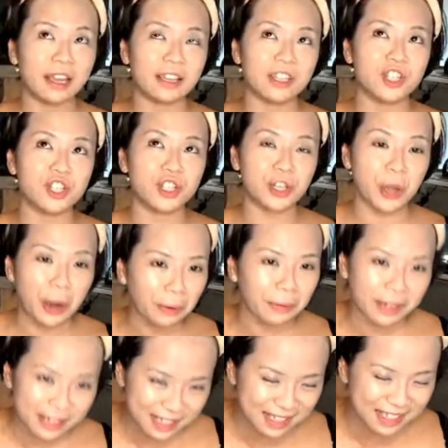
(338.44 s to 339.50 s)

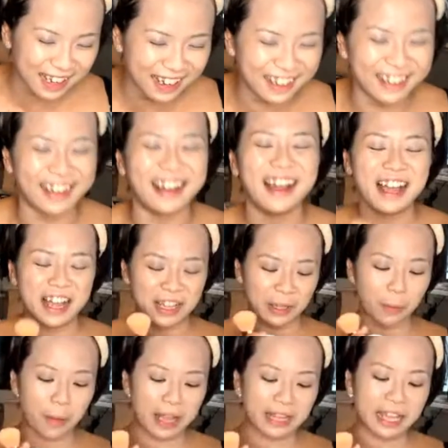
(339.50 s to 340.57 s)
sheerest,
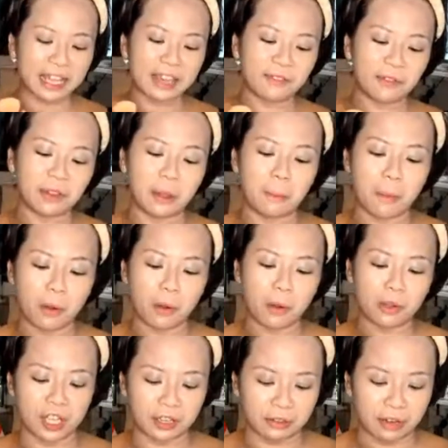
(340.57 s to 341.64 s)
the one that gives you the most
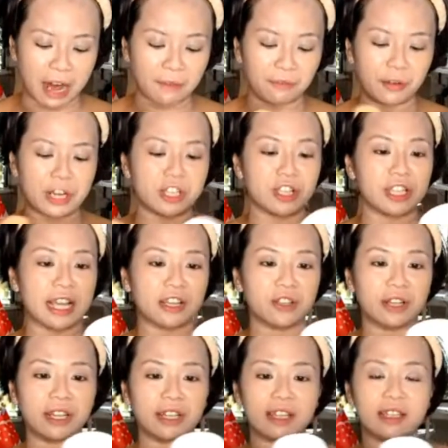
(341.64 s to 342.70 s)
sheer coverage is
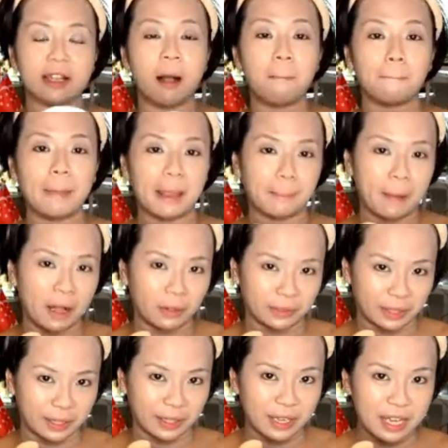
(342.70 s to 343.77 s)
actually this compact
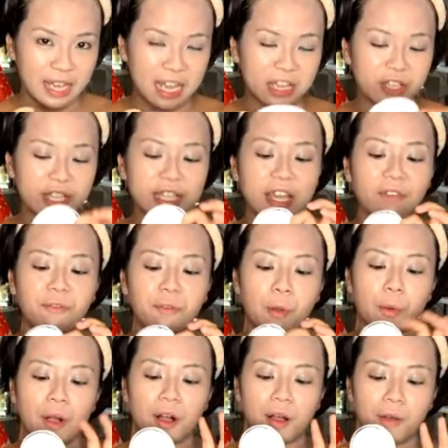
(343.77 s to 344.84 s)
powder. It just gives
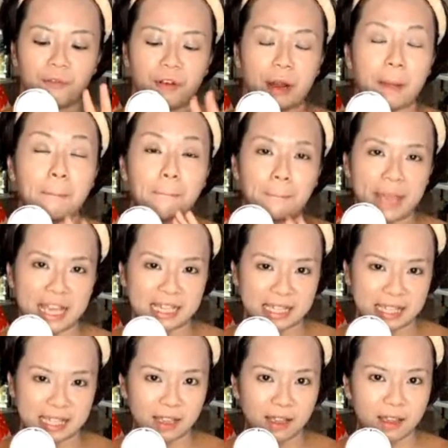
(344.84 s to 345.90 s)
you a very
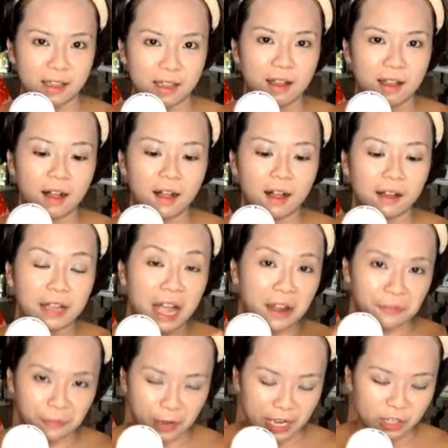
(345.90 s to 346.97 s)
basic
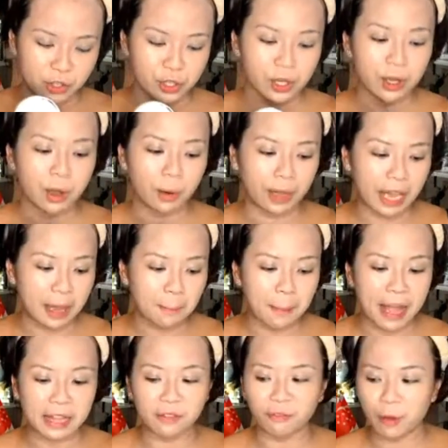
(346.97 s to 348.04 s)
coverage. Okay,
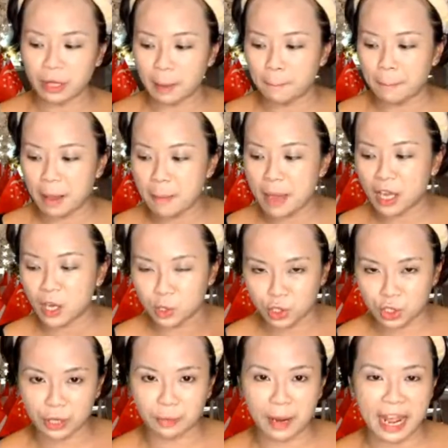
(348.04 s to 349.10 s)
but for the BB
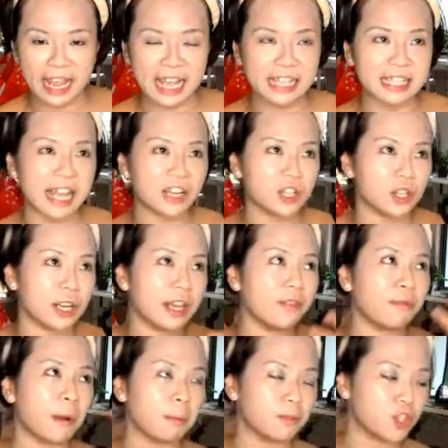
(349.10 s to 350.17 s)
cushion, right, it's actually
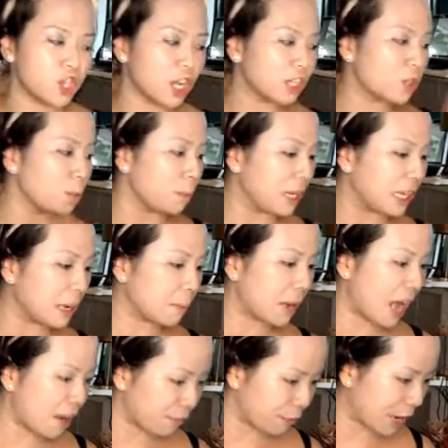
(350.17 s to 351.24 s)
from sheer to medium
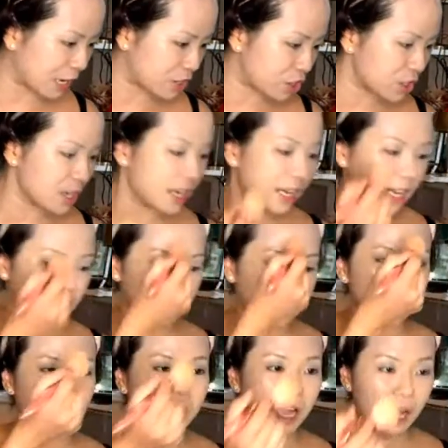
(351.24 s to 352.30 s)
coverage in
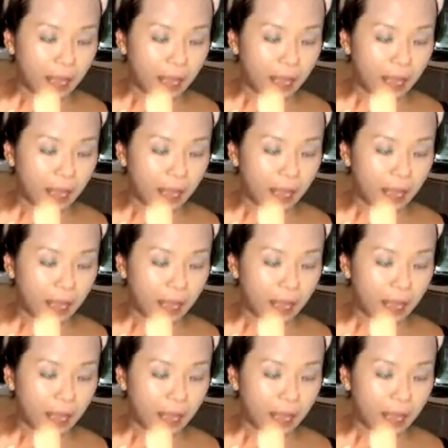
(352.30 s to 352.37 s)
this